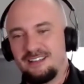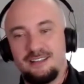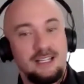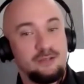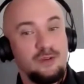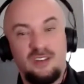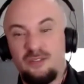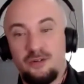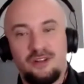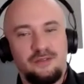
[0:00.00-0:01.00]
That's what I've
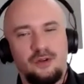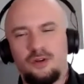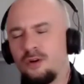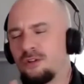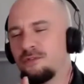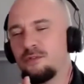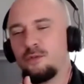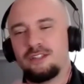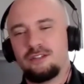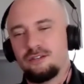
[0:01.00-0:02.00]
heard. I've heard it all different
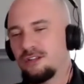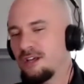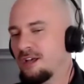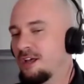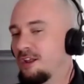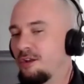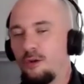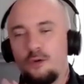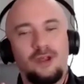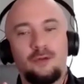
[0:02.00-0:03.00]
ways. There's no
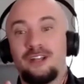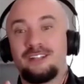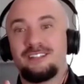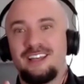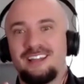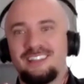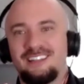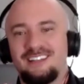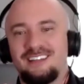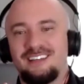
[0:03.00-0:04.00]
right way to say it.
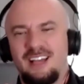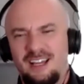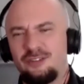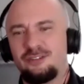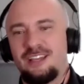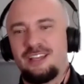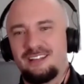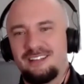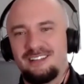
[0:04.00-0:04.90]
How do you say it?